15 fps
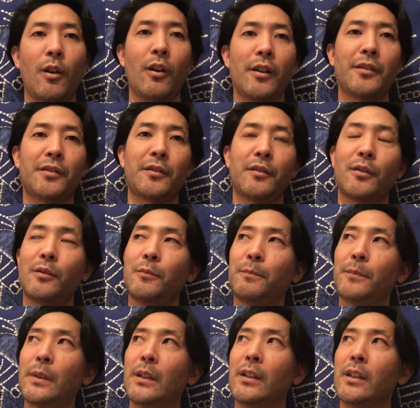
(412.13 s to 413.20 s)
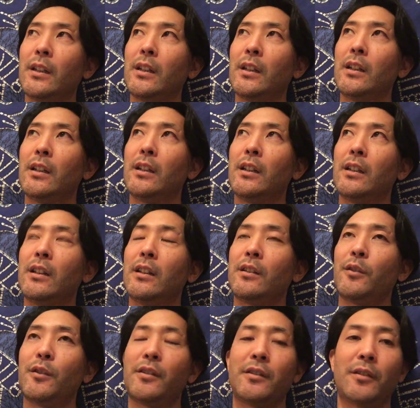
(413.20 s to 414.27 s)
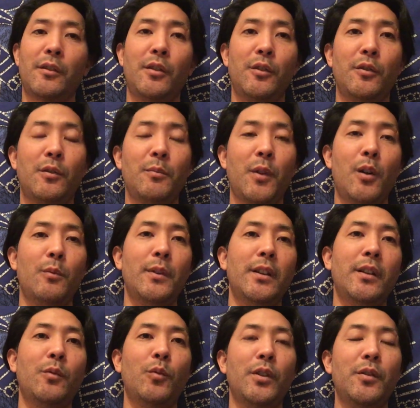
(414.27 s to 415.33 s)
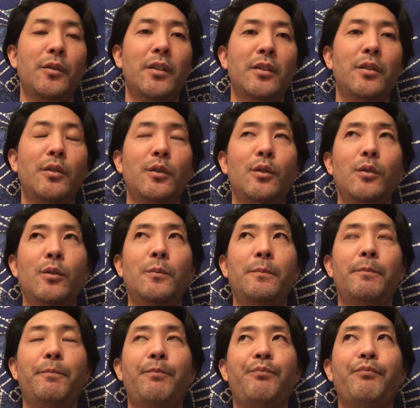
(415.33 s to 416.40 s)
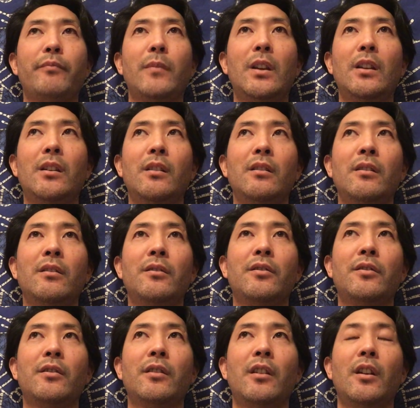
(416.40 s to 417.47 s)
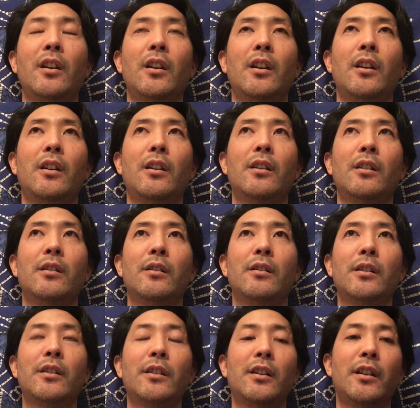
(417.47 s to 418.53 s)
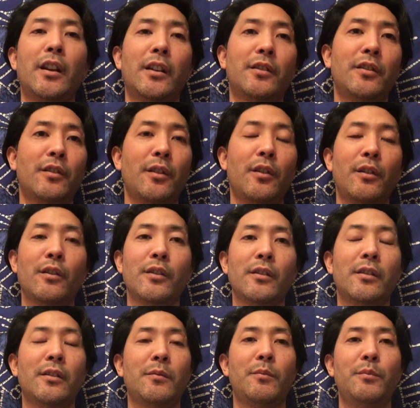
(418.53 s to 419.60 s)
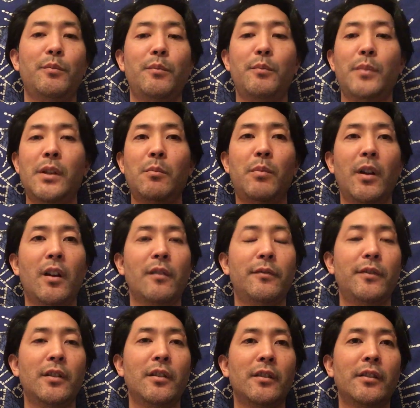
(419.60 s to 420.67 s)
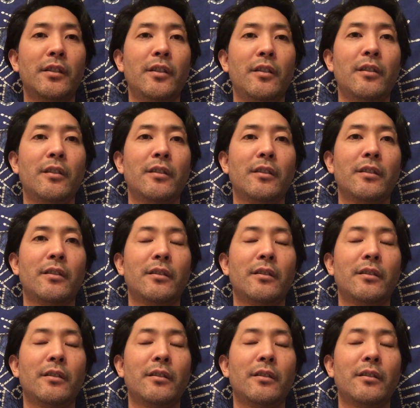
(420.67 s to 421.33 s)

all right, so so this is a huge moment, and what you can do is connect to the earth, be barefoot on the earth,